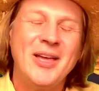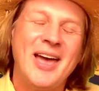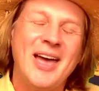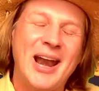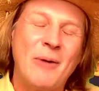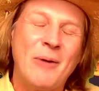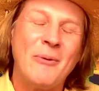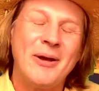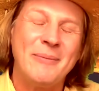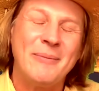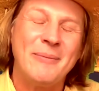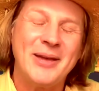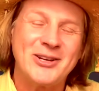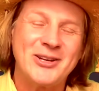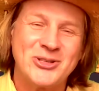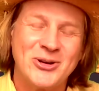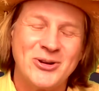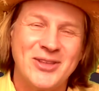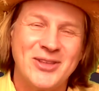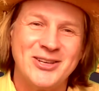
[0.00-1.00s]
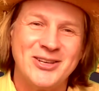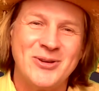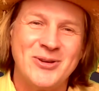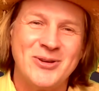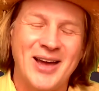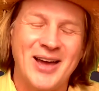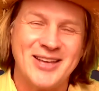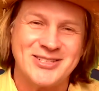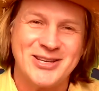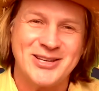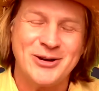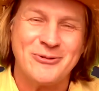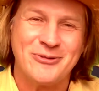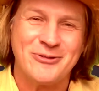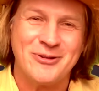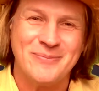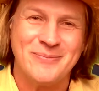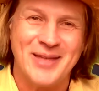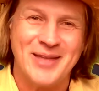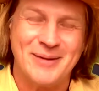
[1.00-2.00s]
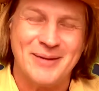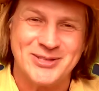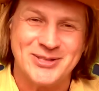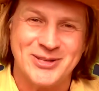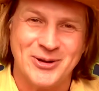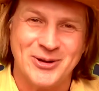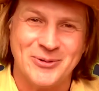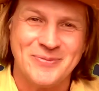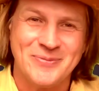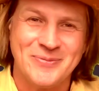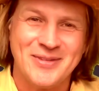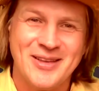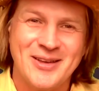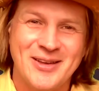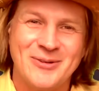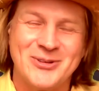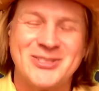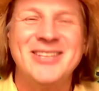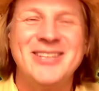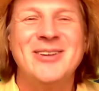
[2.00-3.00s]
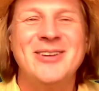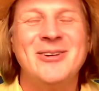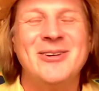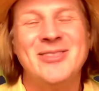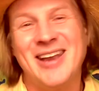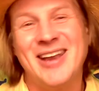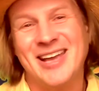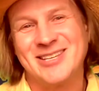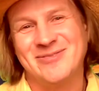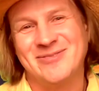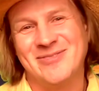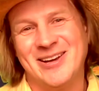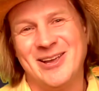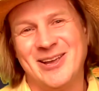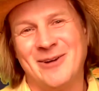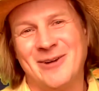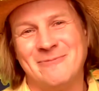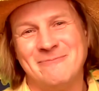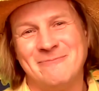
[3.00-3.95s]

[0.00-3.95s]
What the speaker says: and I want to make sure that you guys hear from them too. We'll see you in the next video.